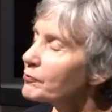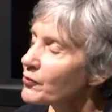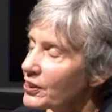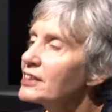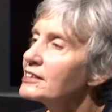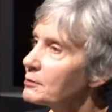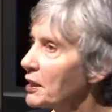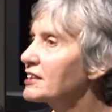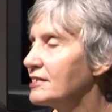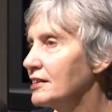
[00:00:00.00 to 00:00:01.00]
for things to
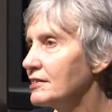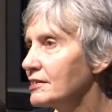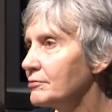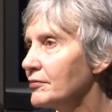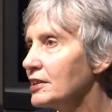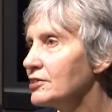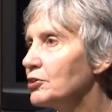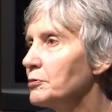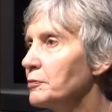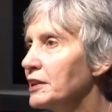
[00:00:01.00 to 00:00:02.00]
make sense as
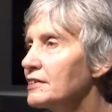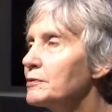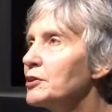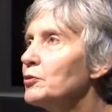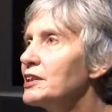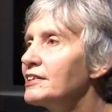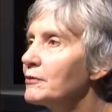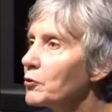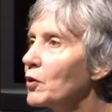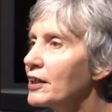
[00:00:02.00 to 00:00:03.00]
human beings. We always
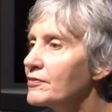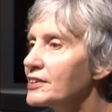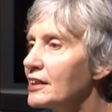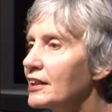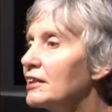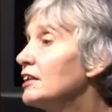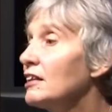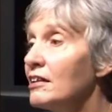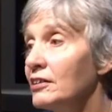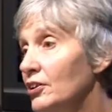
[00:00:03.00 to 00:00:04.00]
have a way of saying,
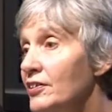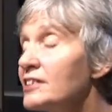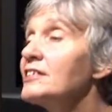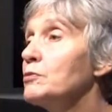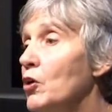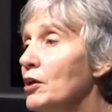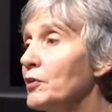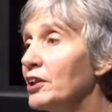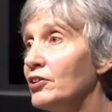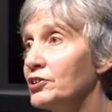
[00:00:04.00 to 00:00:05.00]
this is why
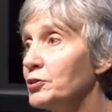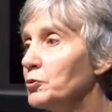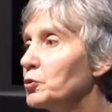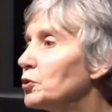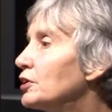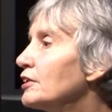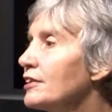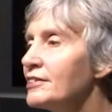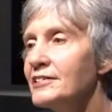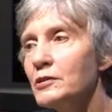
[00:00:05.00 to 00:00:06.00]
we're going to war.
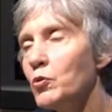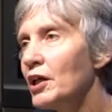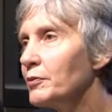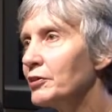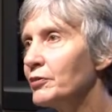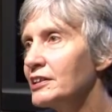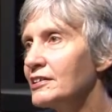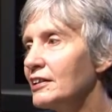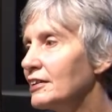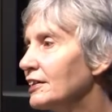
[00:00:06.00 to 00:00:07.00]
This is why we're
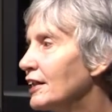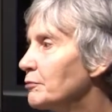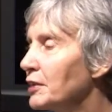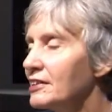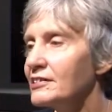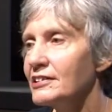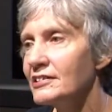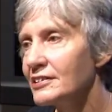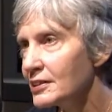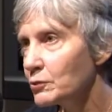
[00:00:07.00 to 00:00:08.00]
recycling our
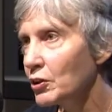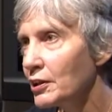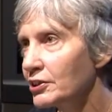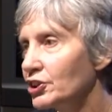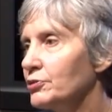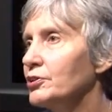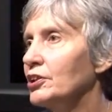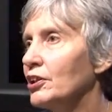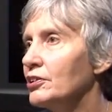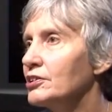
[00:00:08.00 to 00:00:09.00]
plastics. This is why our children
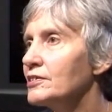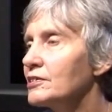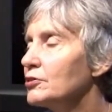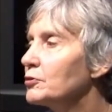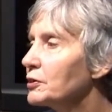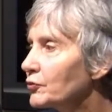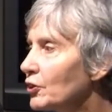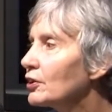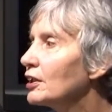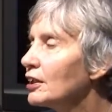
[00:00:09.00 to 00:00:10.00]
are going to school. We've
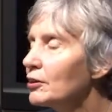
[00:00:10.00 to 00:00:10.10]
got